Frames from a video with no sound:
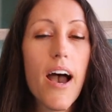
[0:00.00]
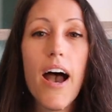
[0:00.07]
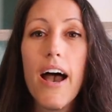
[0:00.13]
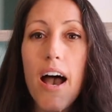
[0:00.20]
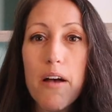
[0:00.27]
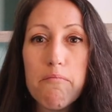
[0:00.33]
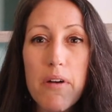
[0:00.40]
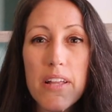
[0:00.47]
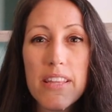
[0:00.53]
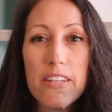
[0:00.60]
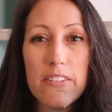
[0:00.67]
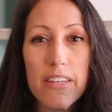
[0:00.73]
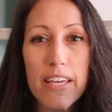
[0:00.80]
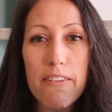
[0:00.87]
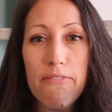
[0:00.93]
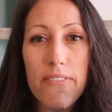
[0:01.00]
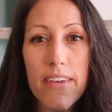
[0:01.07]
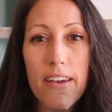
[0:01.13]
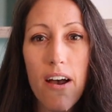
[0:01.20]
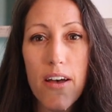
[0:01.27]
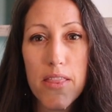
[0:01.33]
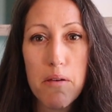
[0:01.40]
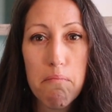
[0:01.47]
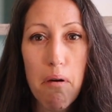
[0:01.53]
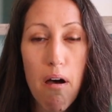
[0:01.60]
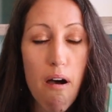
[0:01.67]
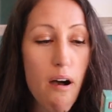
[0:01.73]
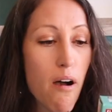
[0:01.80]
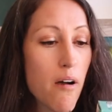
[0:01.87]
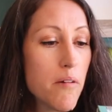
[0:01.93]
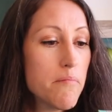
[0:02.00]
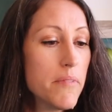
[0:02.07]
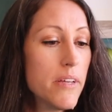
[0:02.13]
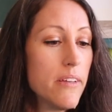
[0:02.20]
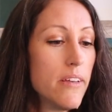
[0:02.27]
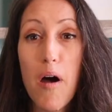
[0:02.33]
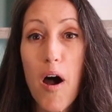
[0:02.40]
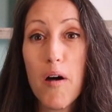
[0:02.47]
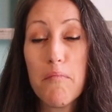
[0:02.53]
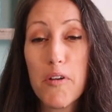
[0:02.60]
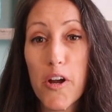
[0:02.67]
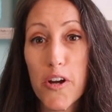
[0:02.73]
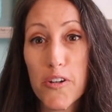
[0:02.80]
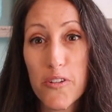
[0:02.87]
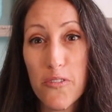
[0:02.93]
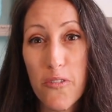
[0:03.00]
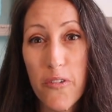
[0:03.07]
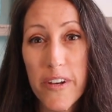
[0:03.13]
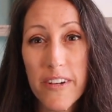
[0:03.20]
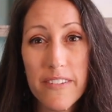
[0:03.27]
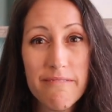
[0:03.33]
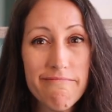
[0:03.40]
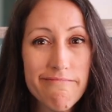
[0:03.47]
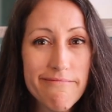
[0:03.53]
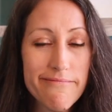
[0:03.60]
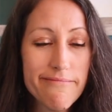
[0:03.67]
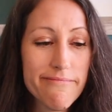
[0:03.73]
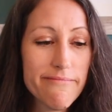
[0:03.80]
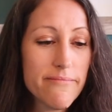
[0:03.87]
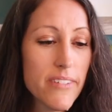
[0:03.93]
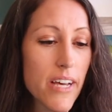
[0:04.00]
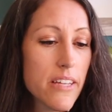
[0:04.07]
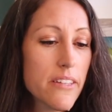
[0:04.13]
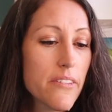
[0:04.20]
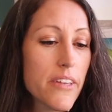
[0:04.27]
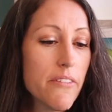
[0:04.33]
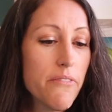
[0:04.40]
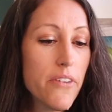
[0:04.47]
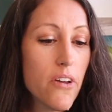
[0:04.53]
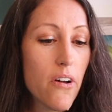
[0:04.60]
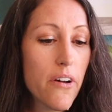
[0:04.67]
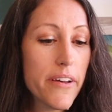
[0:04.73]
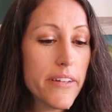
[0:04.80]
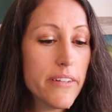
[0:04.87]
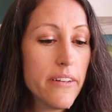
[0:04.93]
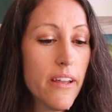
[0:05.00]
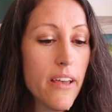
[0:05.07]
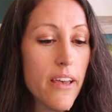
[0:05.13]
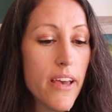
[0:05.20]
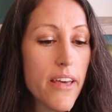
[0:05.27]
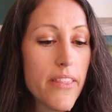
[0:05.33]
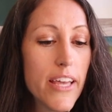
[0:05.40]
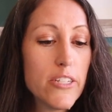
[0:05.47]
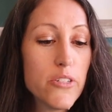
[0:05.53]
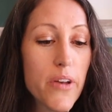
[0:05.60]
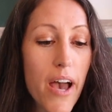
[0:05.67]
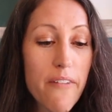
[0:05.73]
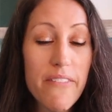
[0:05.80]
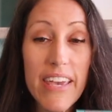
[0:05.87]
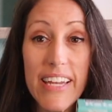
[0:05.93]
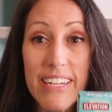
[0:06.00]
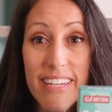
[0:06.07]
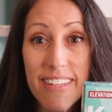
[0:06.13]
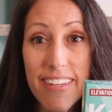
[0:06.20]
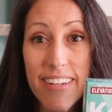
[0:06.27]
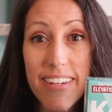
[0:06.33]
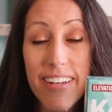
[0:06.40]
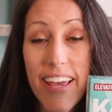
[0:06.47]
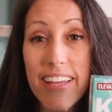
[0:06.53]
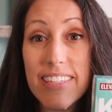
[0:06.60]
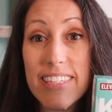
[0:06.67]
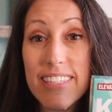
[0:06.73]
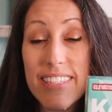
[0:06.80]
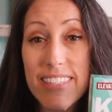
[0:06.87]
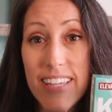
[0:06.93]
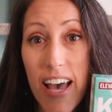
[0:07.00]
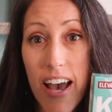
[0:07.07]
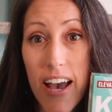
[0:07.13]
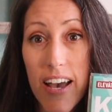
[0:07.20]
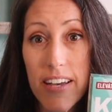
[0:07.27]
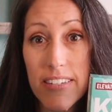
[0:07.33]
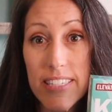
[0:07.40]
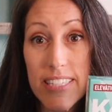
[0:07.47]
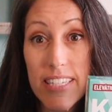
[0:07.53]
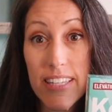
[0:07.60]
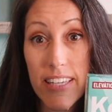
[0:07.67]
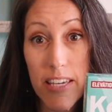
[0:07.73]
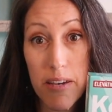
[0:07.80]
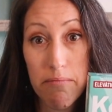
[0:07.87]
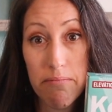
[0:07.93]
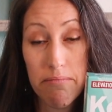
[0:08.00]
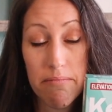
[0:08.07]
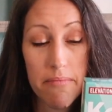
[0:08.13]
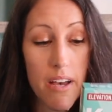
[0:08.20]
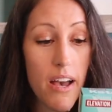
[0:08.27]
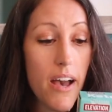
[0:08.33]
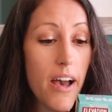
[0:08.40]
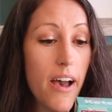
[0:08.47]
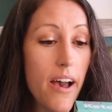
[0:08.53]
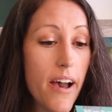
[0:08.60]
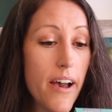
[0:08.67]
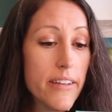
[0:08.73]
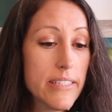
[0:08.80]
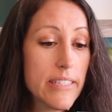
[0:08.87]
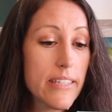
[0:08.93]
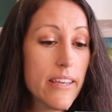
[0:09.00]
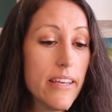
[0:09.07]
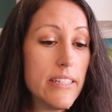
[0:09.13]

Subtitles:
I'm a little iffy on the palm kernel oil, a little iffy on. They do have inulin and psyllium husk.